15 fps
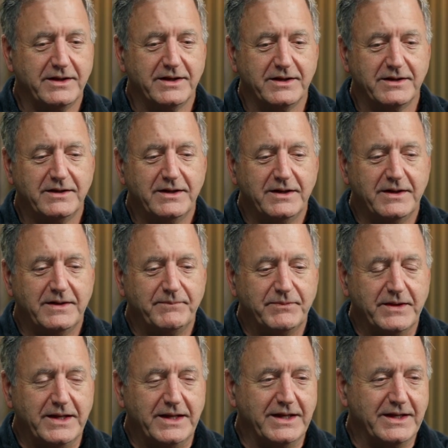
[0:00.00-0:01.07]
And
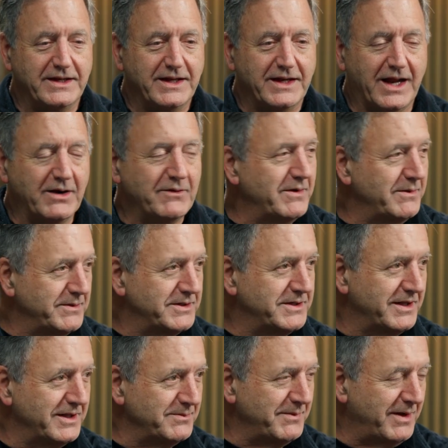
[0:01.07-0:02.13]
then I remember
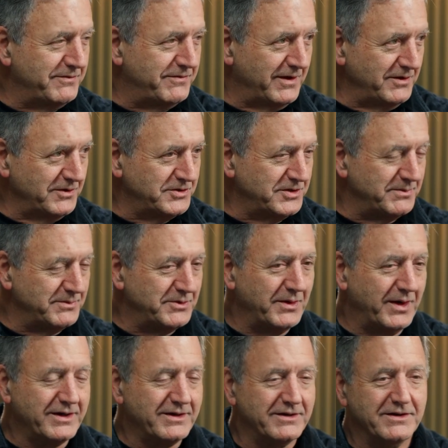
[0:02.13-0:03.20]
telling my fellowship
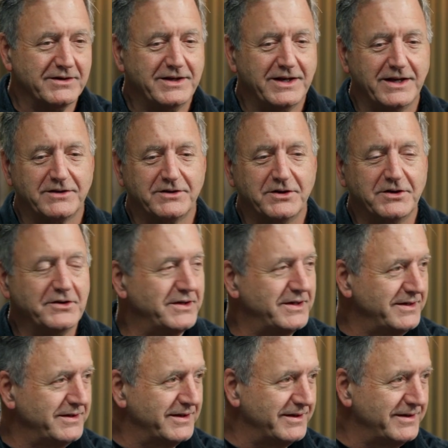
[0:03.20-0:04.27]
director, Dan
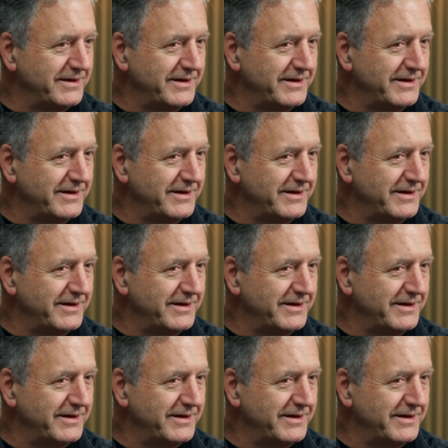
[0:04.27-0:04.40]
Dury, that,